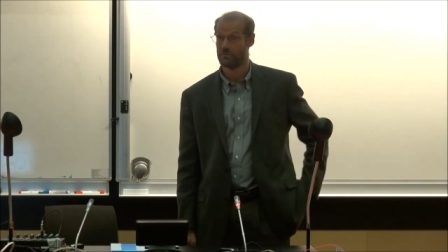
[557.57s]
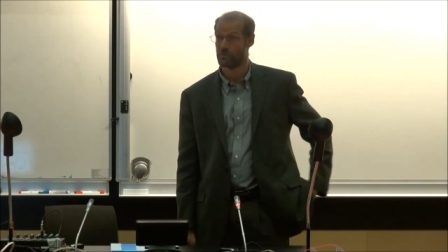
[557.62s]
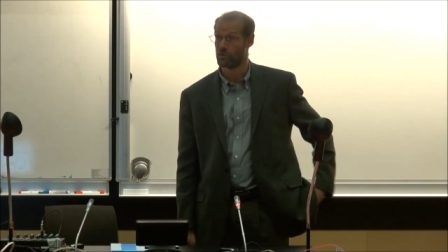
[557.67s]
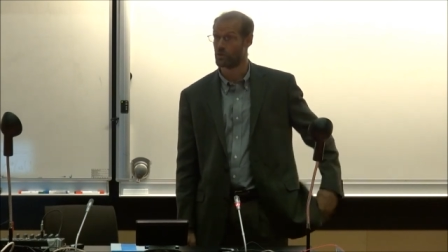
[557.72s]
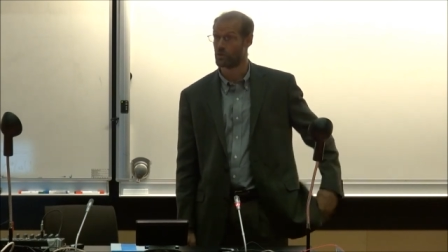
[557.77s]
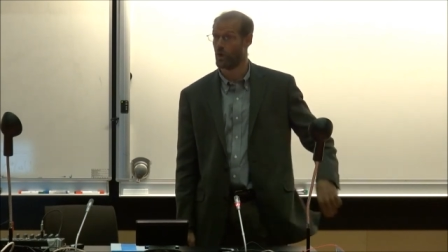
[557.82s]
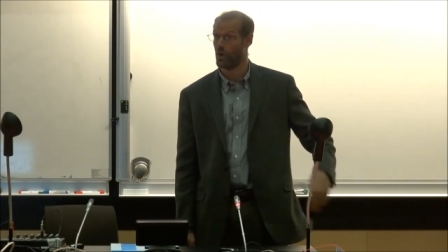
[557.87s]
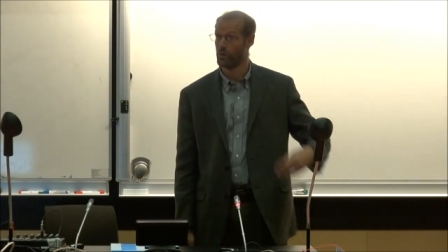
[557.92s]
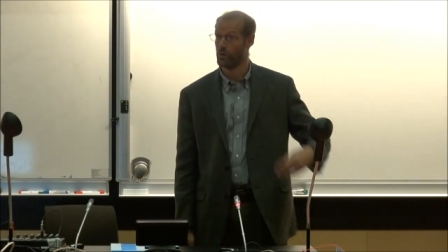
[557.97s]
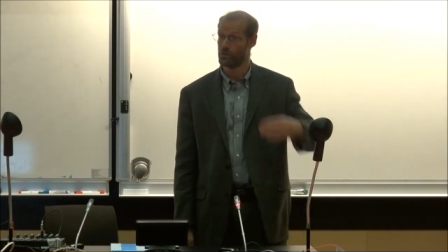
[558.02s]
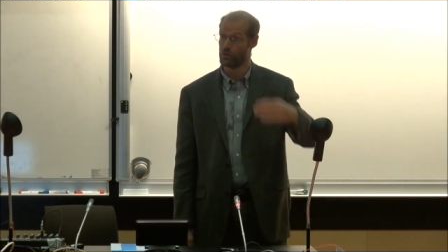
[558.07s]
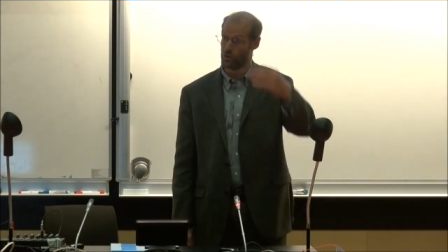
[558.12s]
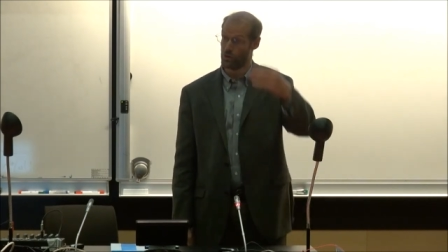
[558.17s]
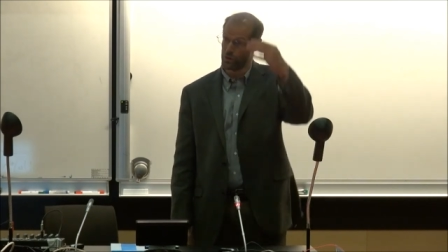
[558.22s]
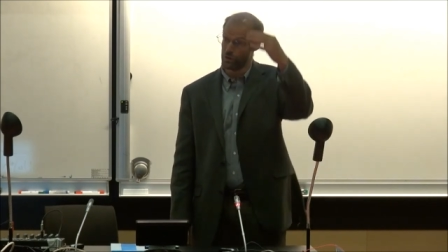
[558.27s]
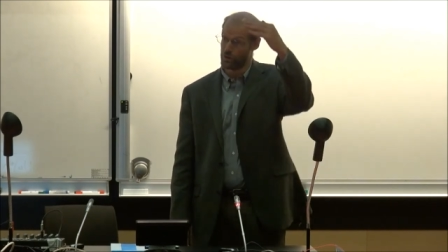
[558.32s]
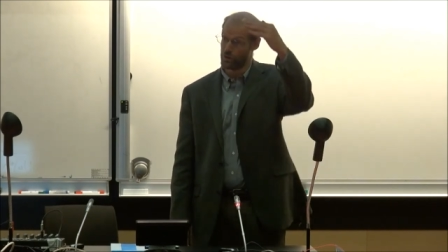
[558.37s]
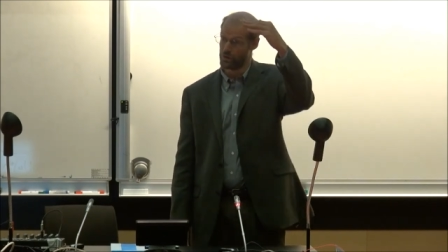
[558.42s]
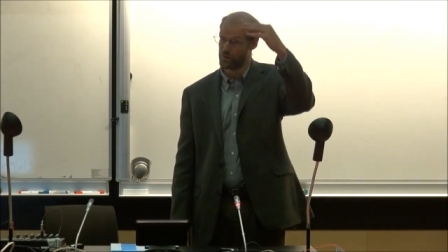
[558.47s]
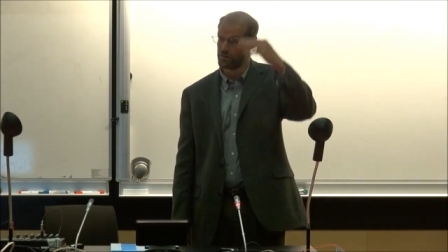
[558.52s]
You go and you
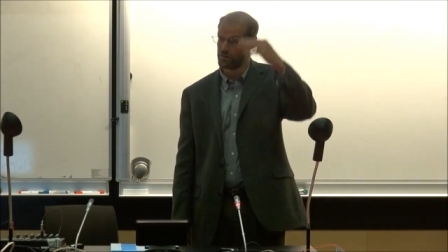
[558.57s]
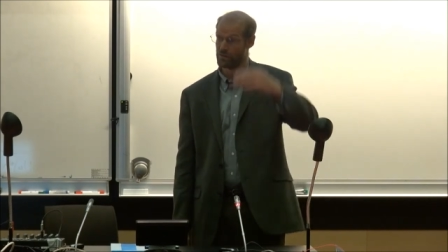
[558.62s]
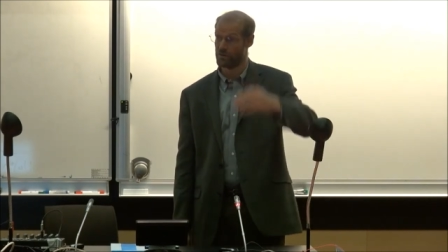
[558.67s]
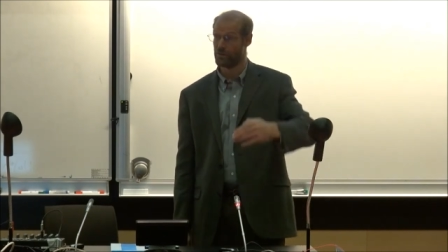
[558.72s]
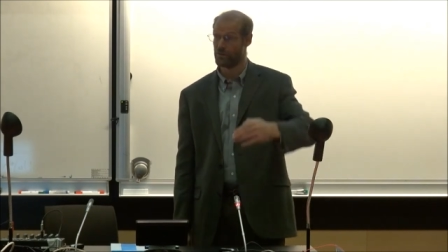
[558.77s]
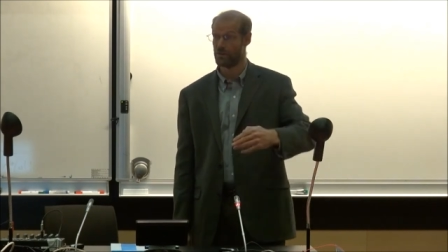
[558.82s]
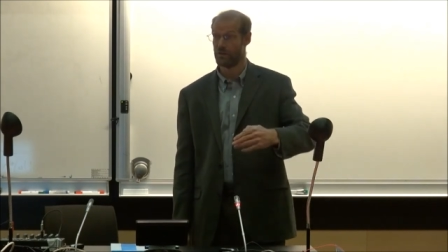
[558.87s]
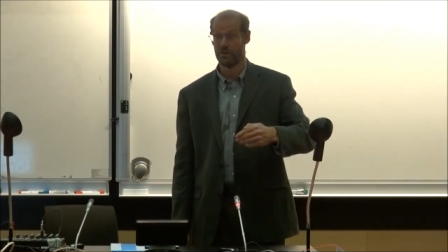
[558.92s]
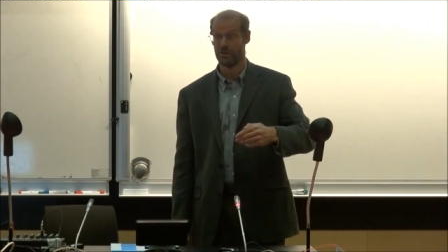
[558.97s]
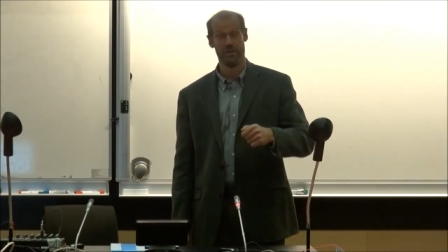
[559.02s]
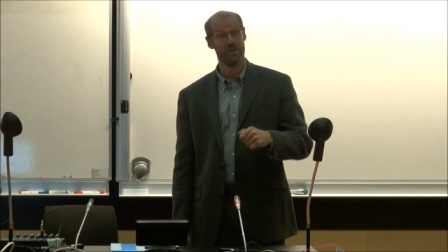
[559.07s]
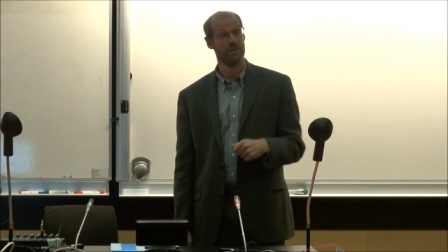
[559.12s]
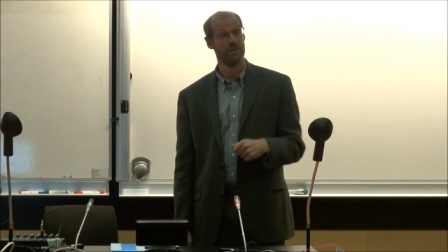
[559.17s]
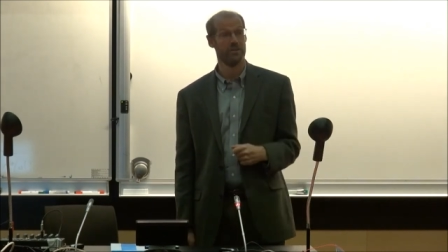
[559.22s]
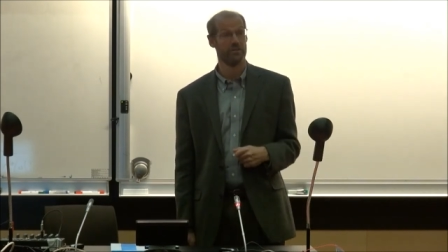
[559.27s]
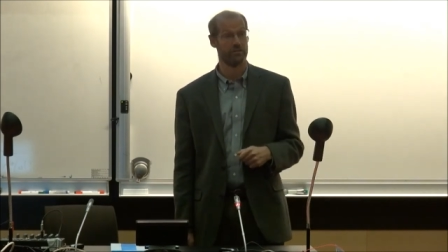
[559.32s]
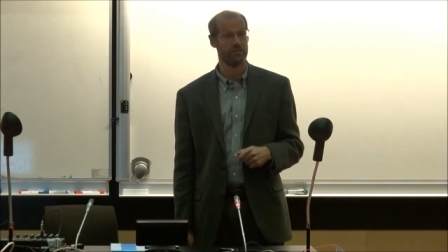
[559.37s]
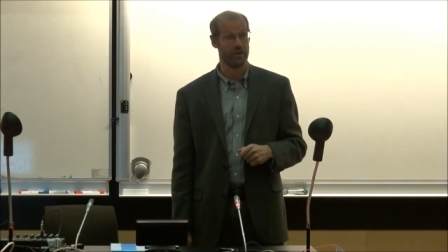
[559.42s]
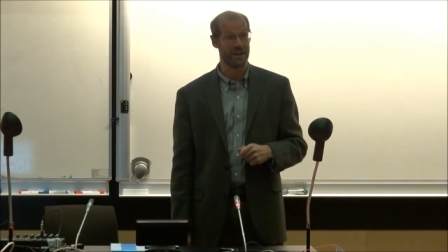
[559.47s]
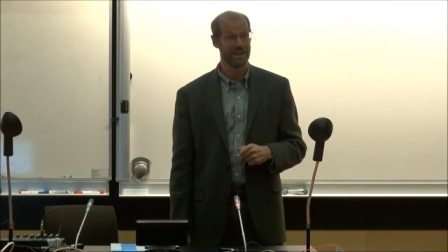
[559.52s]
look,
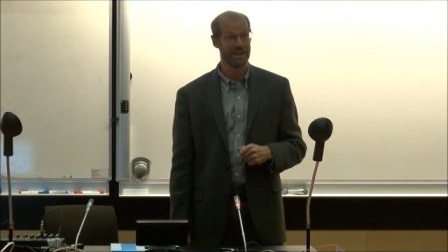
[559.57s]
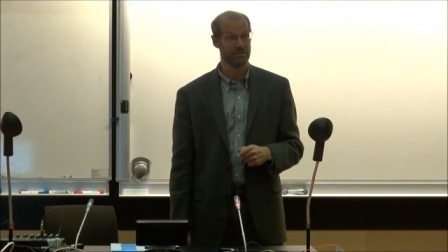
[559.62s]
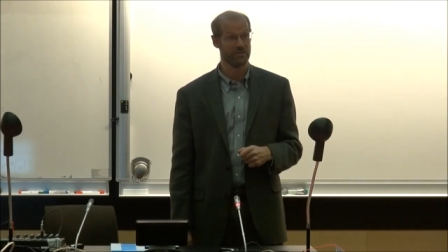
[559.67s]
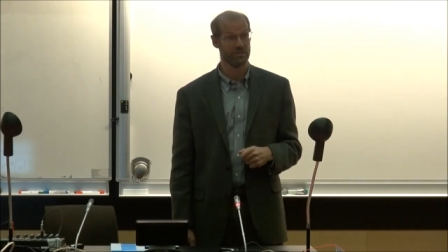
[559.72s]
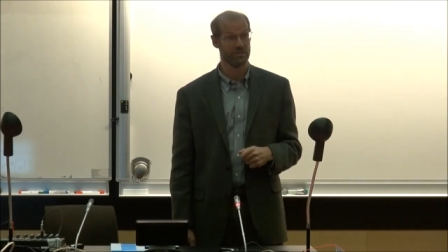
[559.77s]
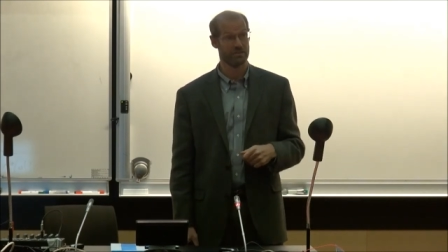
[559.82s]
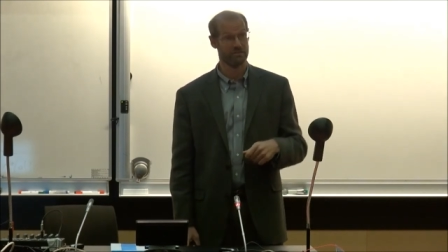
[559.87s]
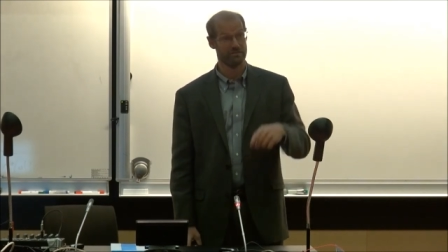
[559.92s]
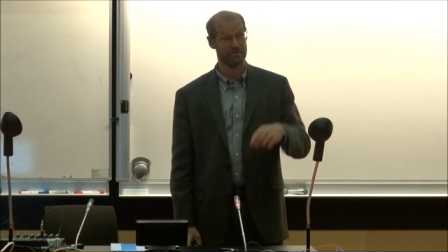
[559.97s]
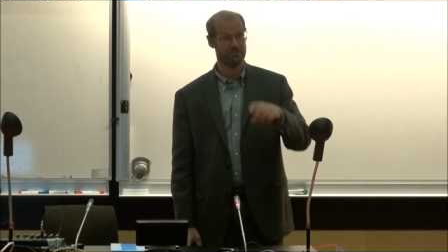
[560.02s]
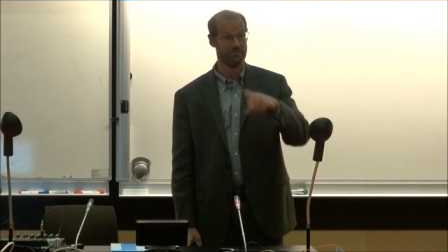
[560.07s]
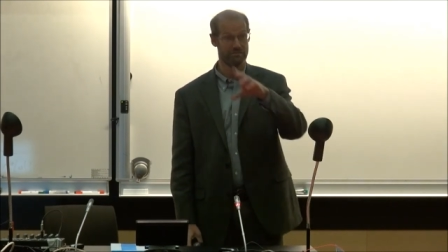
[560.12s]
France,